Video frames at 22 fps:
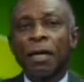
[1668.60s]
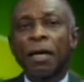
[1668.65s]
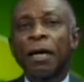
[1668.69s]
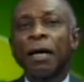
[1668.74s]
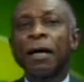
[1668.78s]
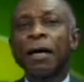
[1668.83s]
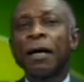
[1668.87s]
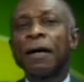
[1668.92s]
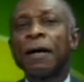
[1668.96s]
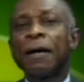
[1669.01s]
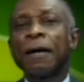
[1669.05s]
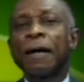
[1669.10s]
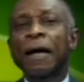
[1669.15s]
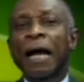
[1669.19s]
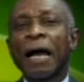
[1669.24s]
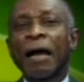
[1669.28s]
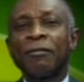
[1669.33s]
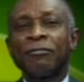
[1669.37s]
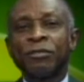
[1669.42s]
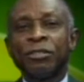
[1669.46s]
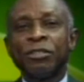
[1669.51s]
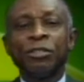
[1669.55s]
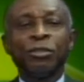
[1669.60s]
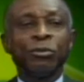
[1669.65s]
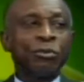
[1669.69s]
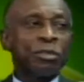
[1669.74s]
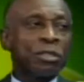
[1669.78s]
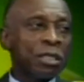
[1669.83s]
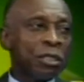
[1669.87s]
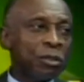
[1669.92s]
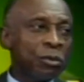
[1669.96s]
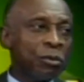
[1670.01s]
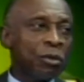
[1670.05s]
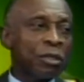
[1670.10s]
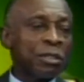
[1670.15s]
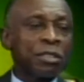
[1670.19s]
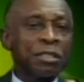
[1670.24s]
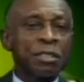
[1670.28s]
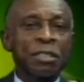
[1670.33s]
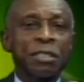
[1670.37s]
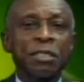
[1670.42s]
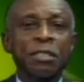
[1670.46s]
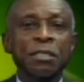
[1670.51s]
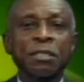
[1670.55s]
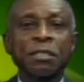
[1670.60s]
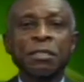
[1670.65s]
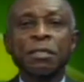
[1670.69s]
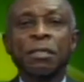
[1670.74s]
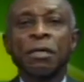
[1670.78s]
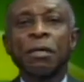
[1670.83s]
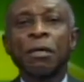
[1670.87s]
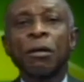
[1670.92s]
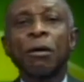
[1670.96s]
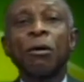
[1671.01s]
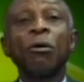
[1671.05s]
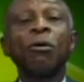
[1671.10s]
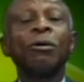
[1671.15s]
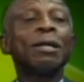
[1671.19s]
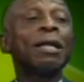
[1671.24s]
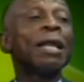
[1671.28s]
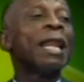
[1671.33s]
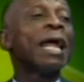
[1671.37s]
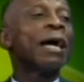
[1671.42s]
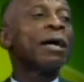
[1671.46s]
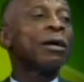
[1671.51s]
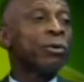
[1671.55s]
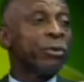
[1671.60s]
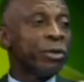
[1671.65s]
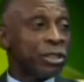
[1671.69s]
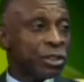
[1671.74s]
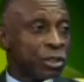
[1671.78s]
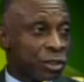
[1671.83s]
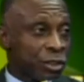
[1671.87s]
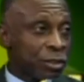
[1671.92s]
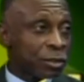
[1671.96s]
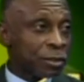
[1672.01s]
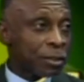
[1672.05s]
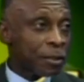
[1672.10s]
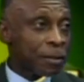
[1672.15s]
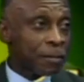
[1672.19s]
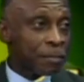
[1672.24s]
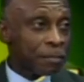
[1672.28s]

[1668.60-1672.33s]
avenues and nuances, or the language,